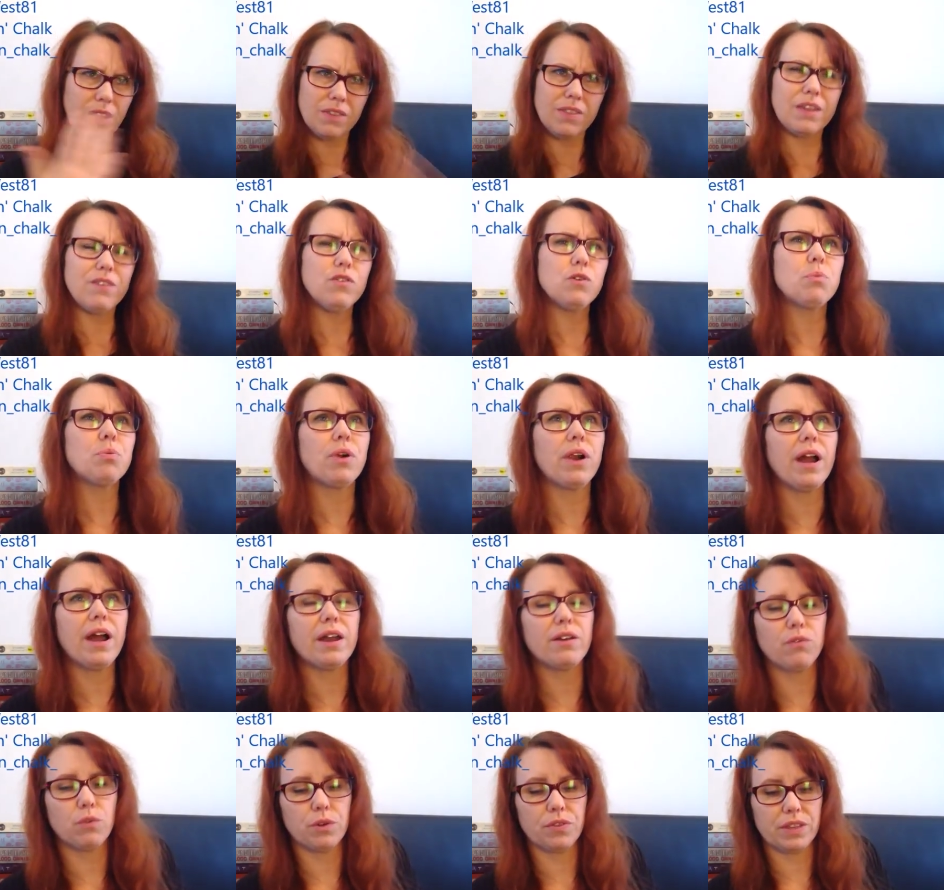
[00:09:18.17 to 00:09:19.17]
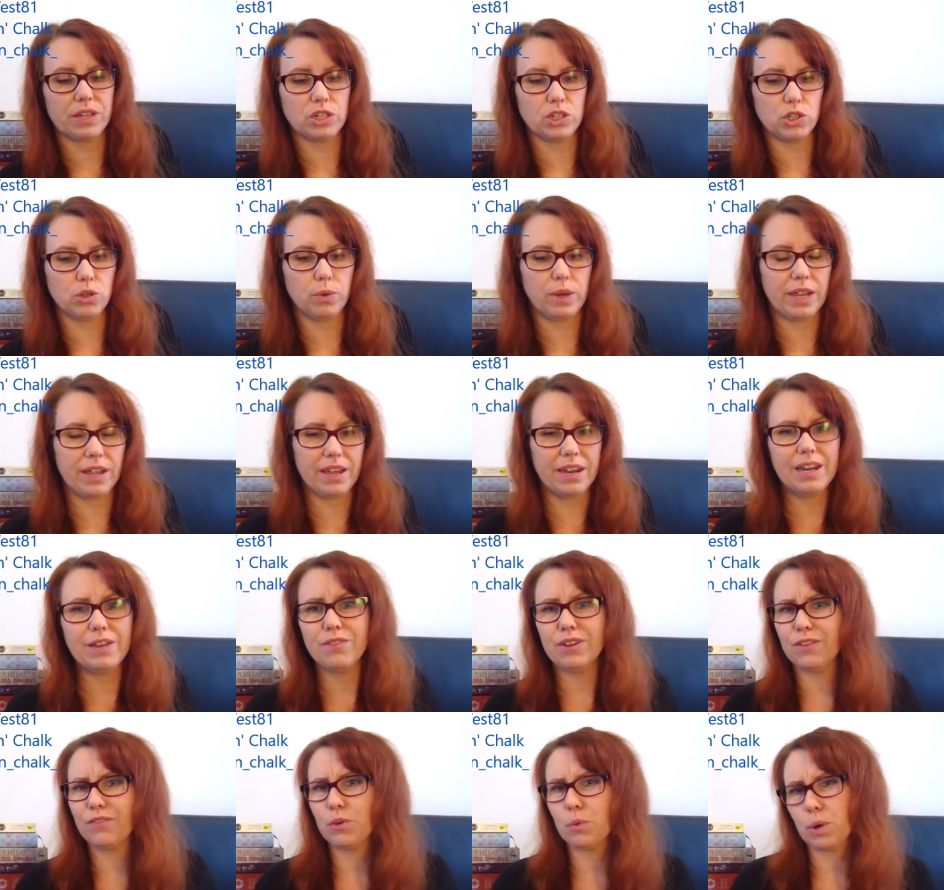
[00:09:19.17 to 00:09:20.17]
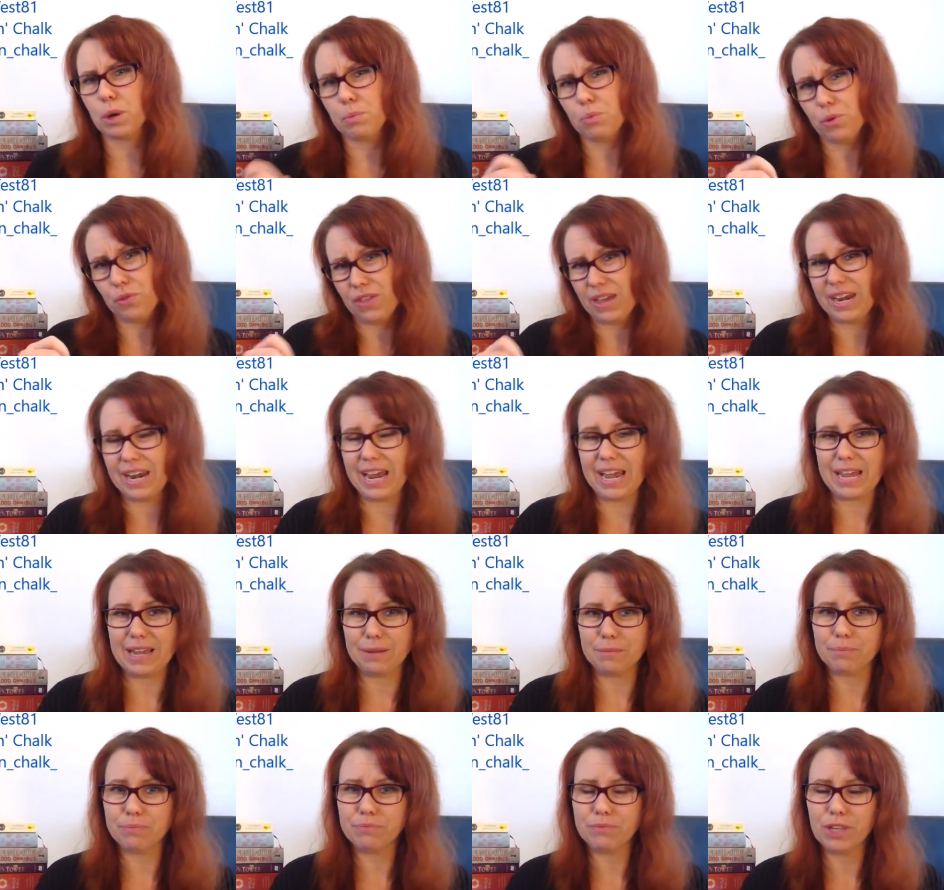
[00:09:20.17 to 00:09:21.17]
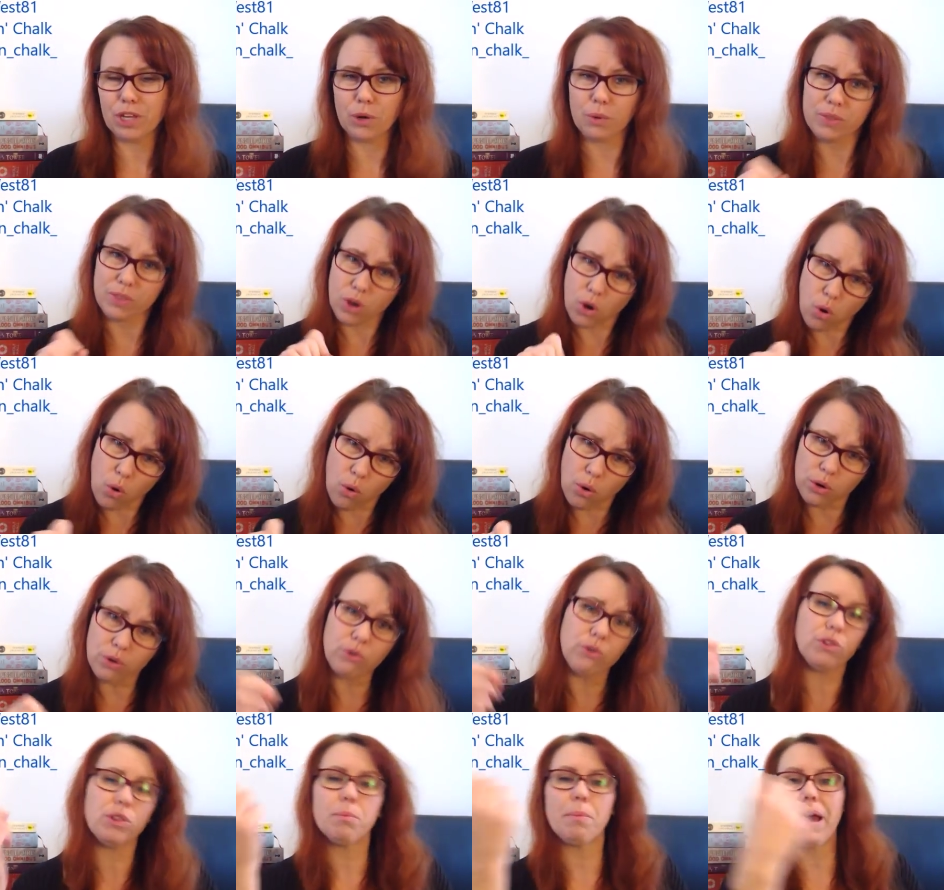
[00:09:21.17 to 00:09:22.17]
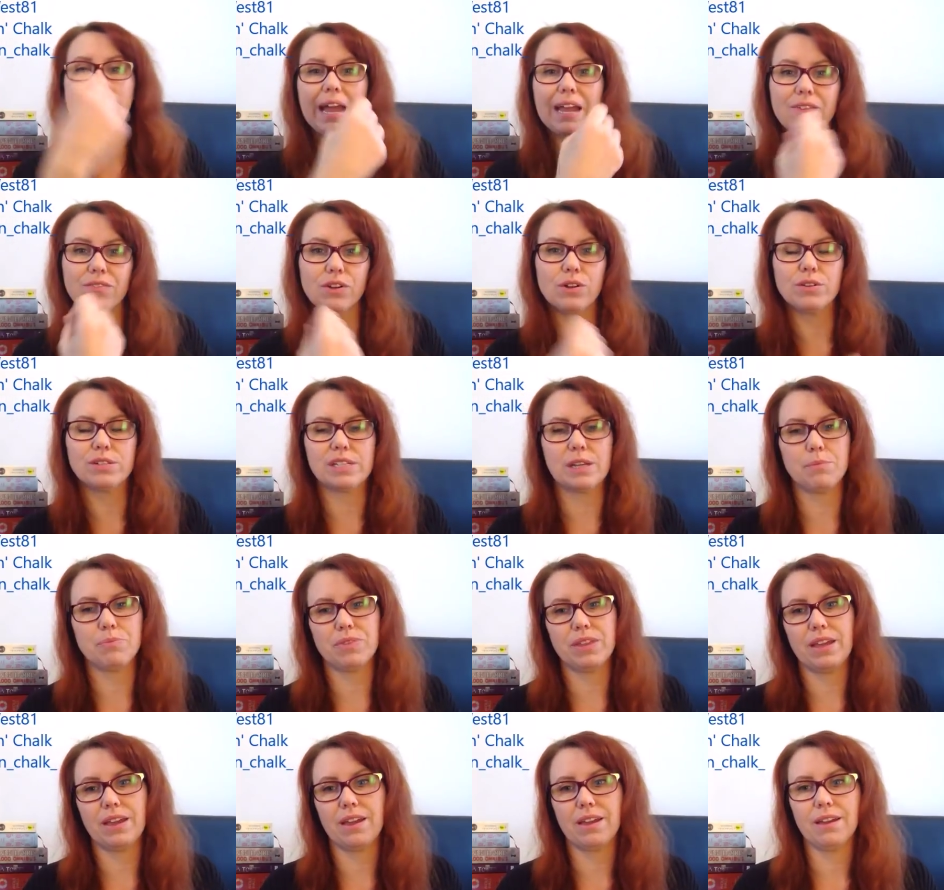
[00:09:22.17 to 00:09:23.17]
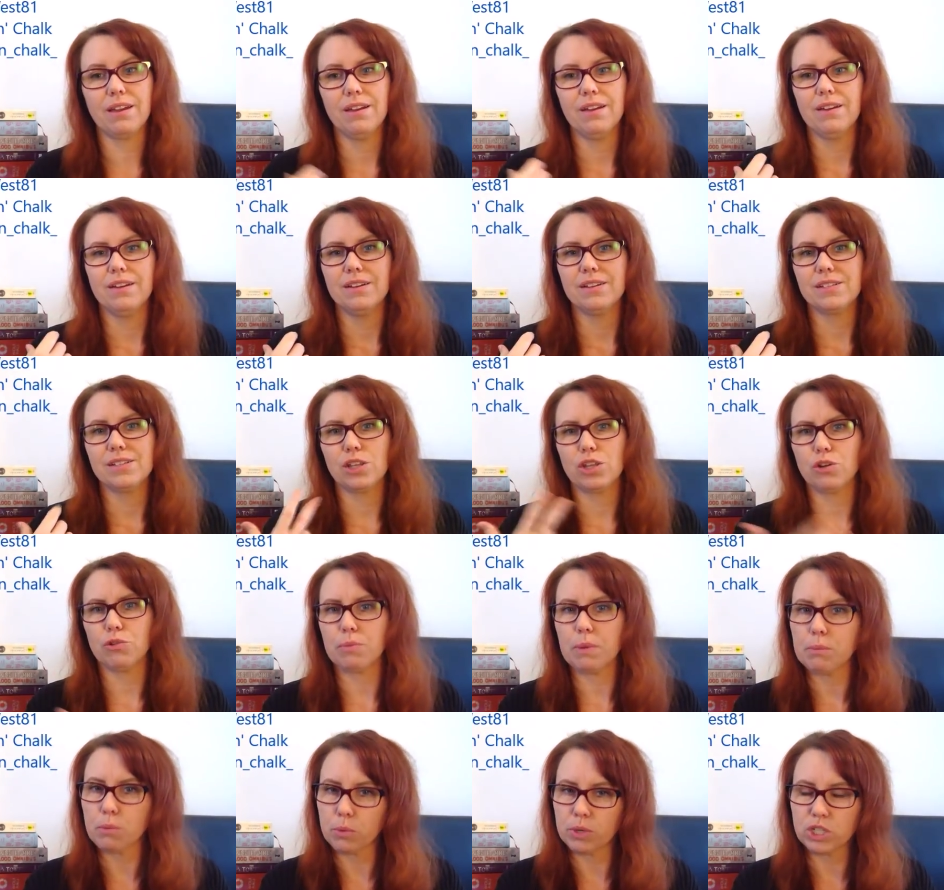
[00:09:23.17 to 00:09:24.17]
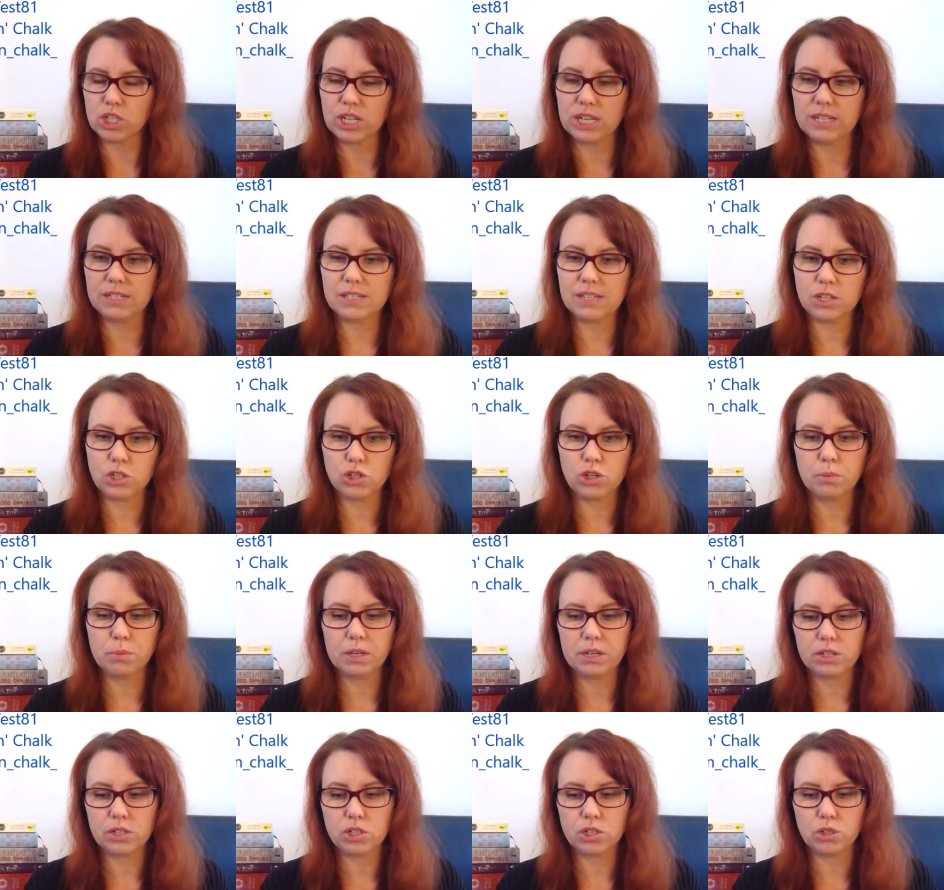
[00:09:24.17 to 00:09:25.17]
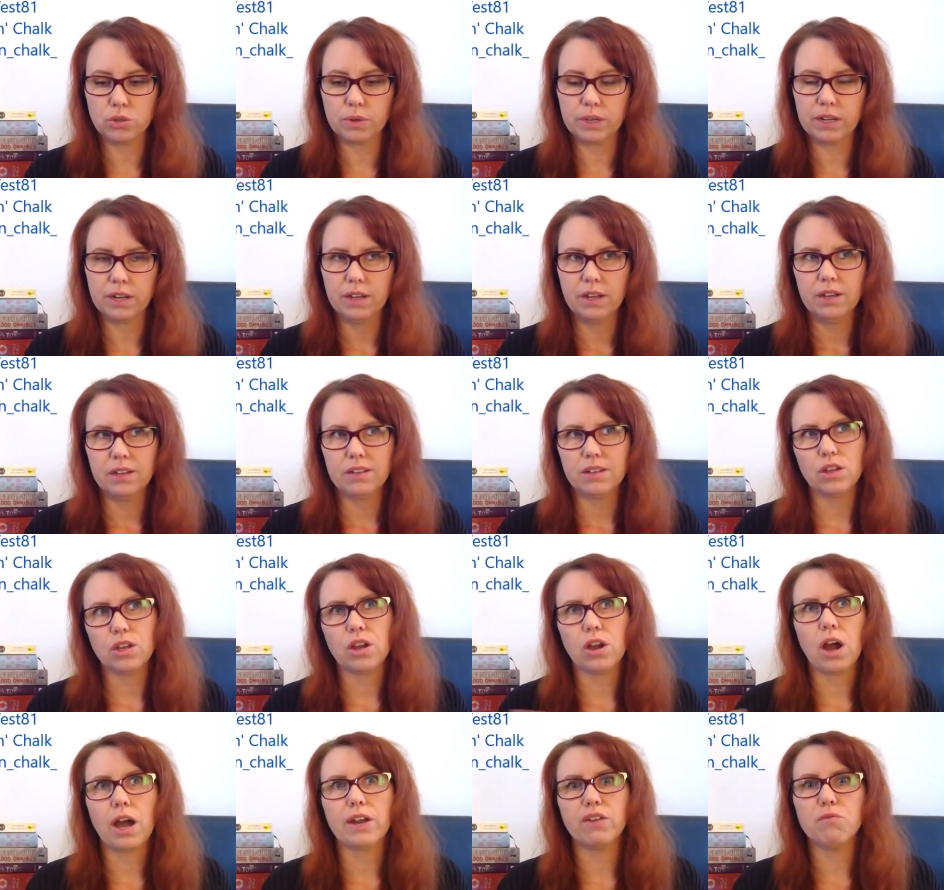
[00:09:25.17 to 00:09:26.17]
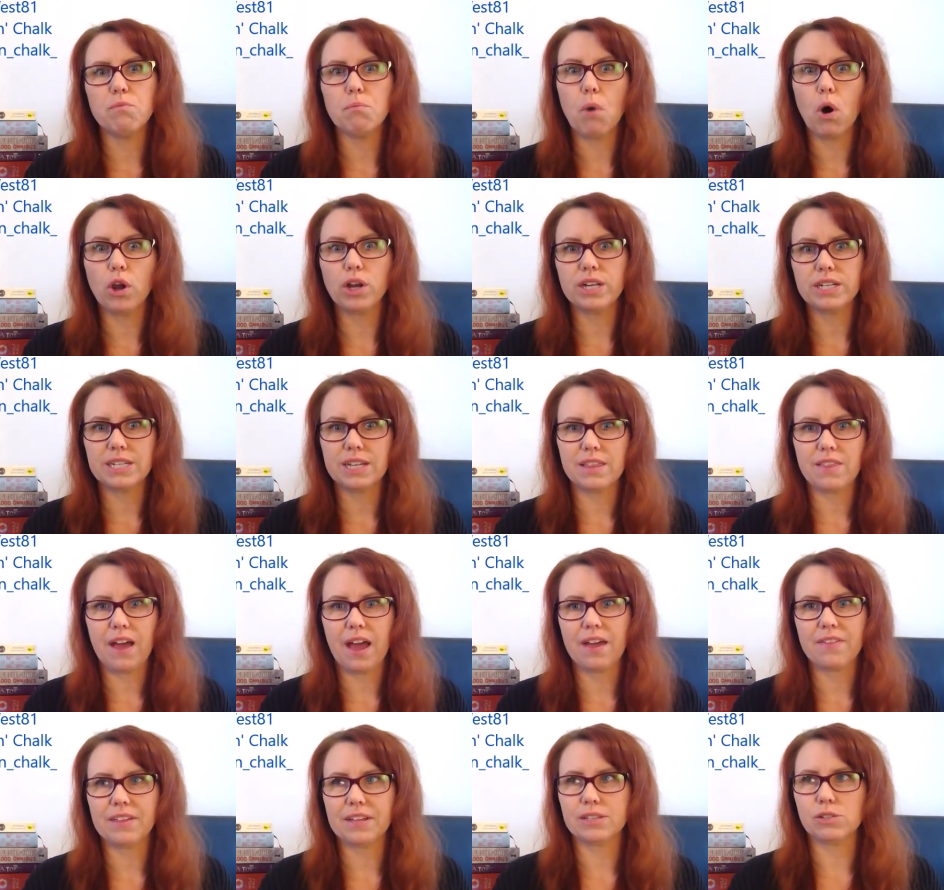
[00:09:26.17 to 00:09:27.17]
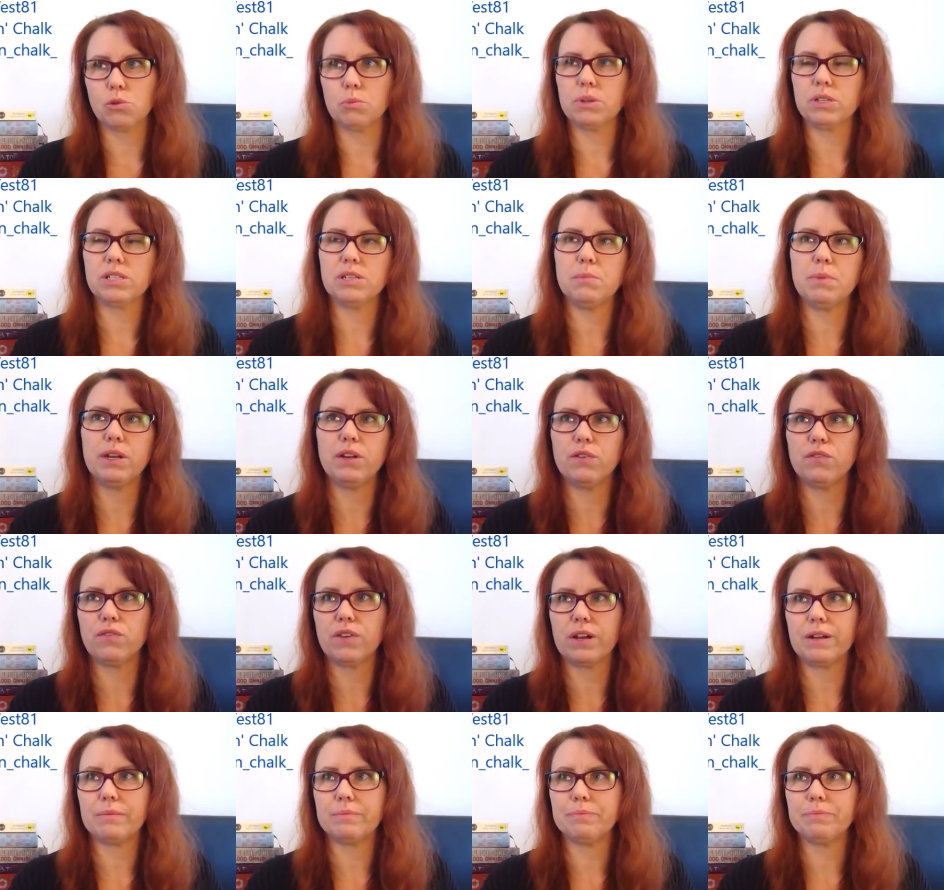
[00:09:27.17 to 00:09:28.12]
They feel proud of what they're doing. And even if you want to put their name, you know, in the corner on the back of it or something so that you remember which kids contributed to it, you can kind of monitor that. That's almost a bit of